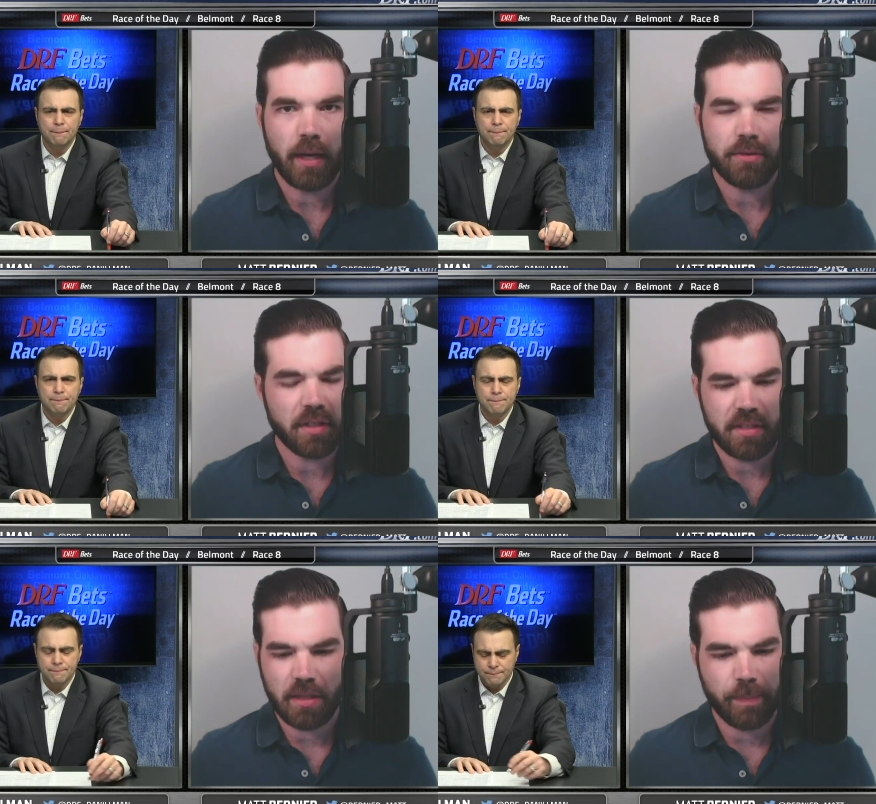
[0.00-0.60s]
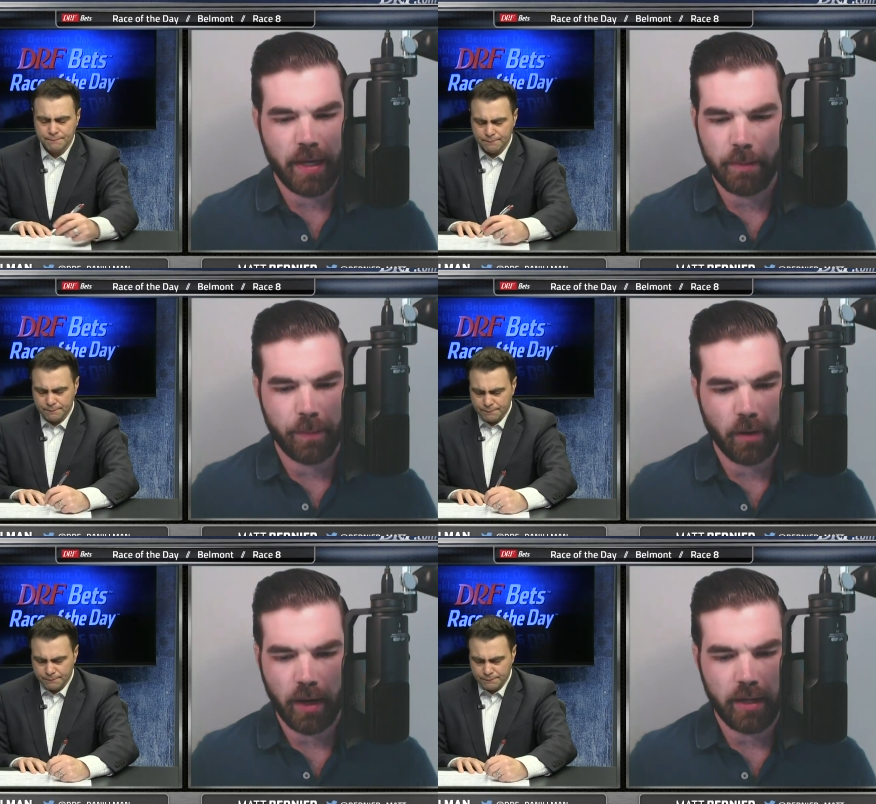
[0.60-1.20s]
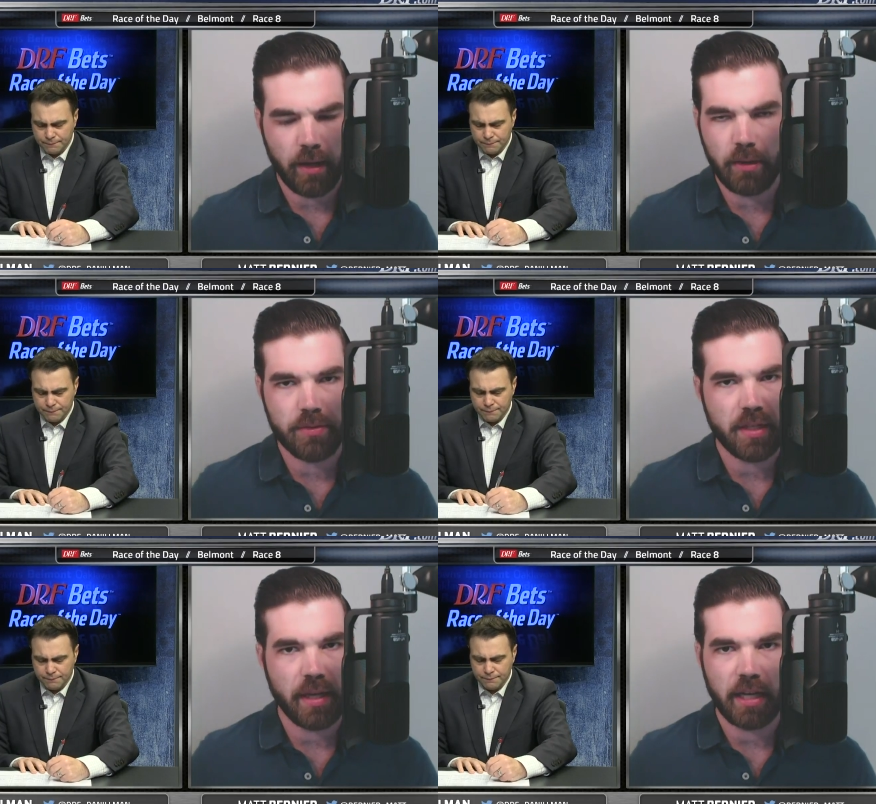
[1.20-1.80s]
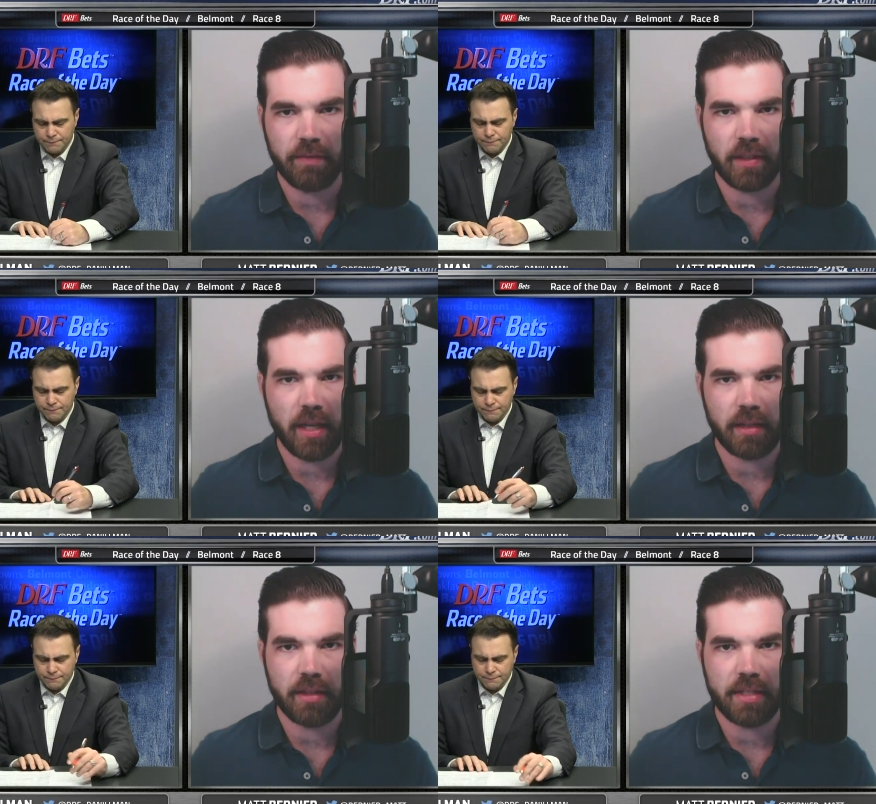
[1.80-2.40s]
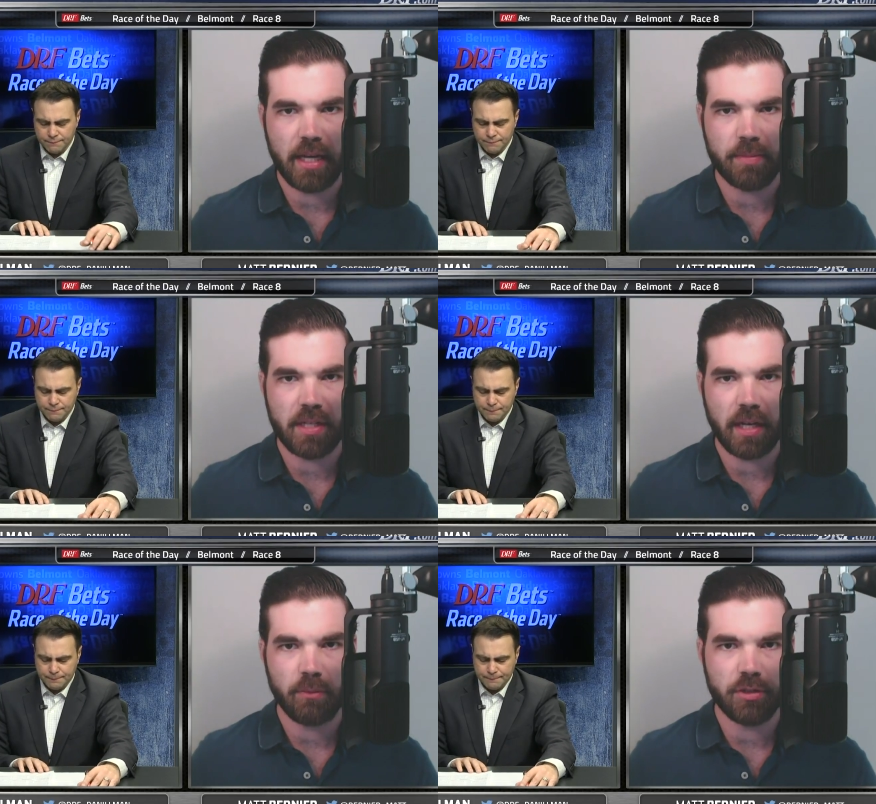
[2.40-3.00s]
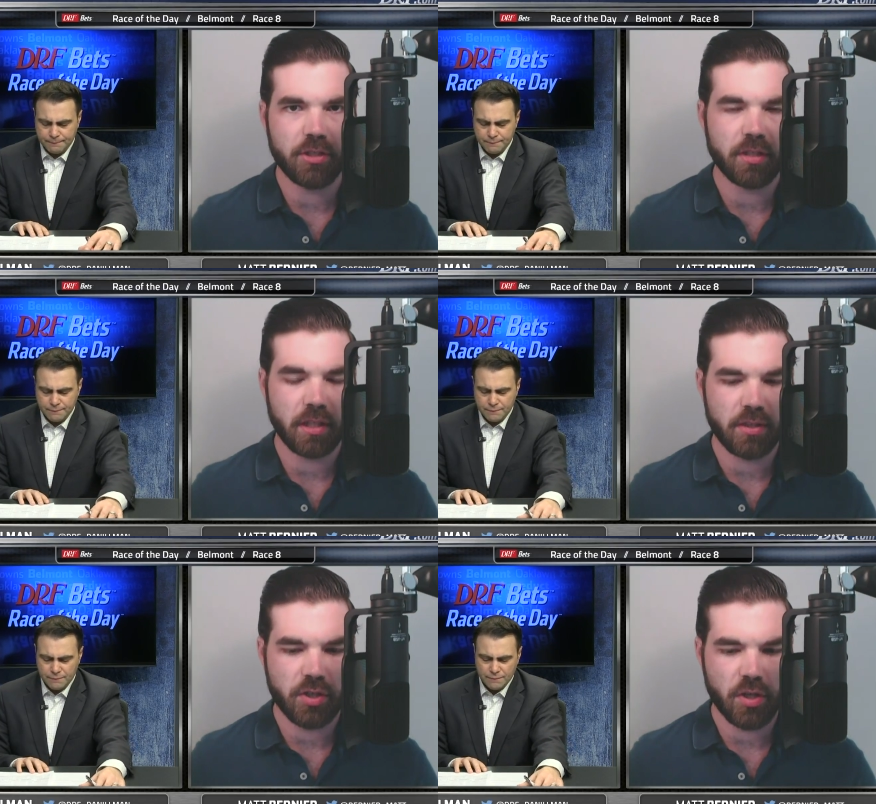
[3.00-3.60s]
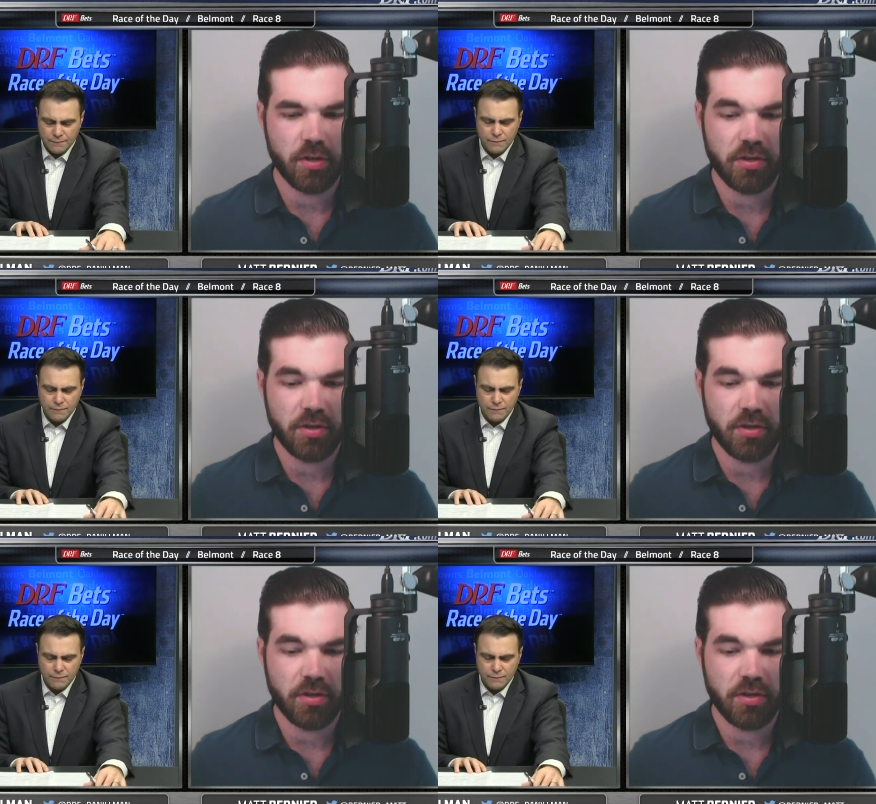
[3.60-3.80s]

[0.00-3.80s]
Speaker 1: going to say the bottom part. I, I, don't see a heck of a lot on the dam side, which is a concern.